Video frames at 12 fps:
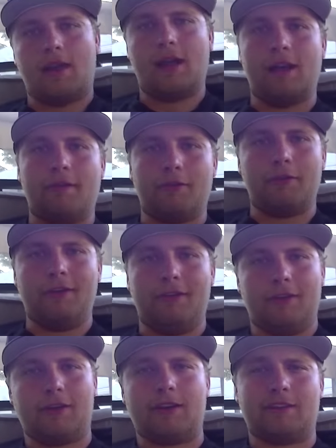I never really
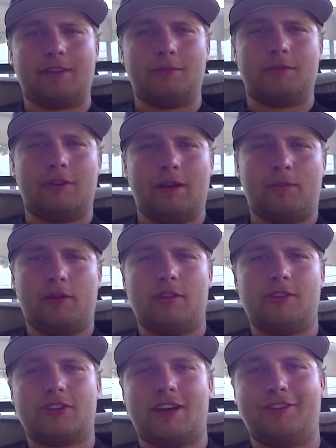look at them, so I
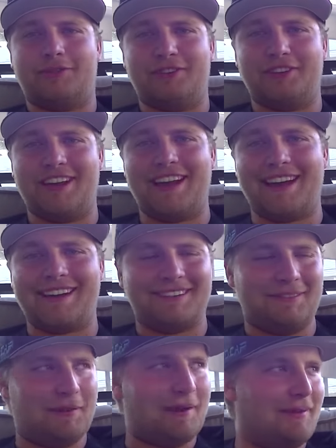apologize for that.
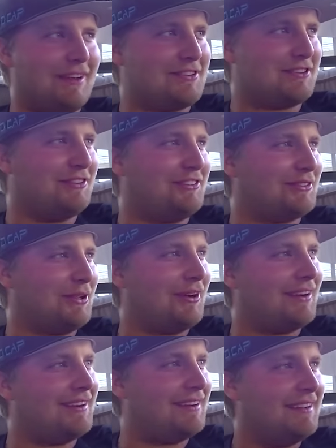Maybe I should
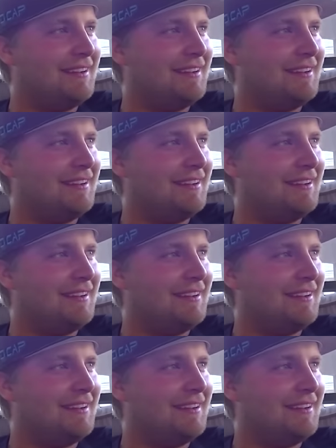start.